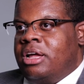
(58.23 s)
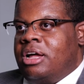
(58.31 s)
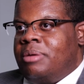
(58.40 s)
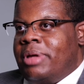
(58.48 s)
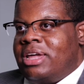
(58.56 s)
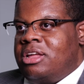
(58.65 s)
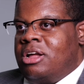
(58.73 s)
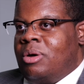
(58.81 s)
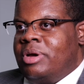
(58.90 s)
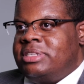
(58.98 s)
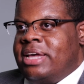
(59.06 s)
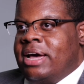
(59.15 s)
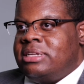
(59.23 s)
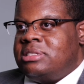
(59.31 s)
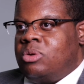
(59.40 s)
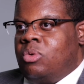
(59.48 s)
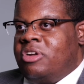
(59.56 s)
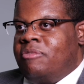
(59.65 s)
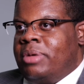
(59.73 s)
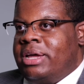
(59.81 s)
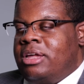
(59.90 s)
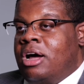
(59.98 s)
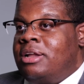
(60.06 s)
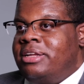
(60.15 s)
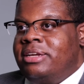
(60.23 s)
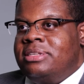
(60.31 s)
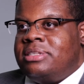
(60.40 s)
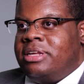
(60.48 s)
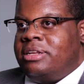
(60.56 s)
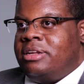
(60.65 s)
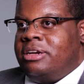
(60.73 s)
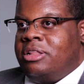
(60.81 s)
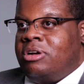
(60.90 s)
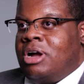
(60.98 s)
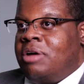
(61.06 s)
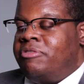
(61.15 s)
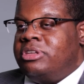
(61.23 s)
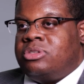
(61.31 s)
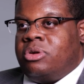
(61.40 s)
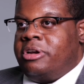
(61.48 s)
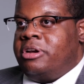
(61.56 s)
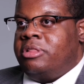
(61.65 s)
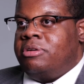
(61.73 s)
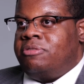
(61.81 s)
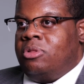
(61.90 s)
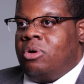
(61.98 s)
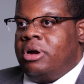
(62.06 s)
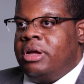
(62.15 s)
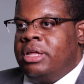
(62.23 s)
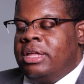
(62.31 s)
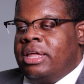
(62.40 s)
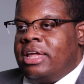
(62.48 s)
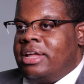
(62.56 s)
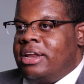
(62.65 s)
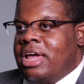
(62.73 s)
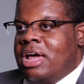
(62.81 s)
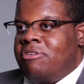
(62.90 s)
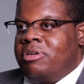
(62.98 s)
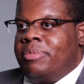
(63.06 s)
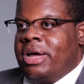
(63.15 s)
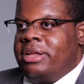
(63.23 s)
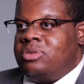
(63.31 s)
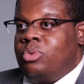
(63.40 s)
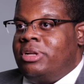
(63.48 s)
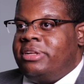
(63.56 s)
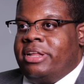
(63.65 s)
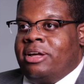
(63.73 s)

I can always ask one of my colleagues in another office or on another floor, and everybody's willing to